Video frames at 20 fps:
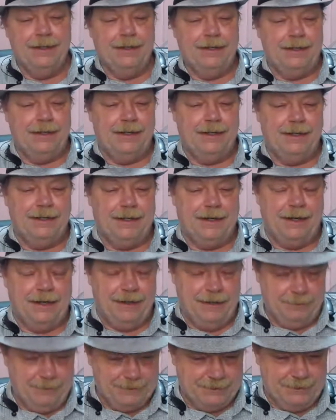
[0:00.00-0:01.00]
And I
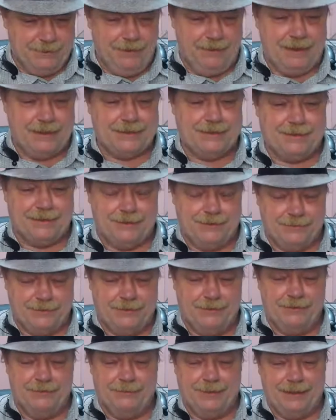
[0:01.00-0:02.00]
almost lost the
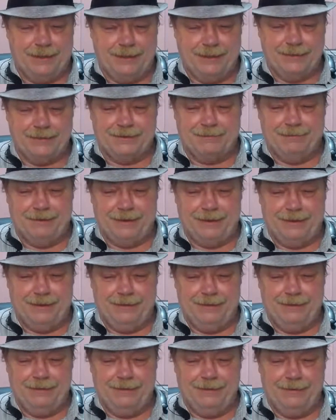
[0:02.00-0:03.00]
drone because of it.
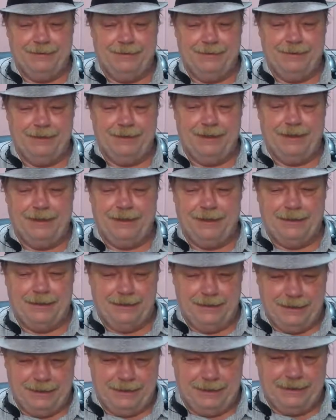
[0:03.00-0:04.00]

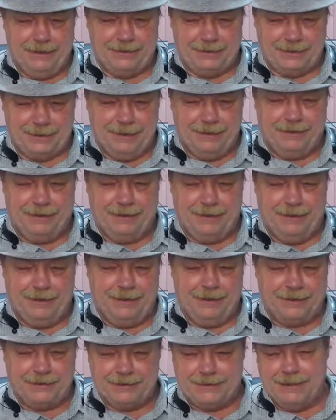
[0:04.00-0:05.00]
And it scared the
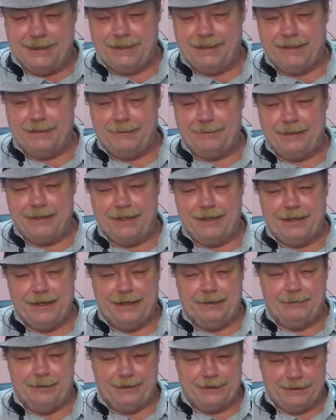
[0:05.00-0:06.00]
dog snot out of me on
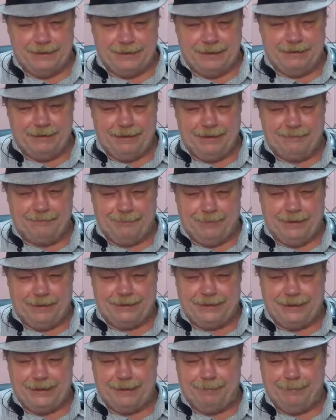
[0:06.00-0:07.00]
that one. I fought
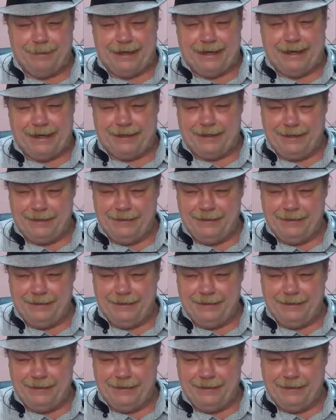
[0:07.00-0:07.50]
to get it back.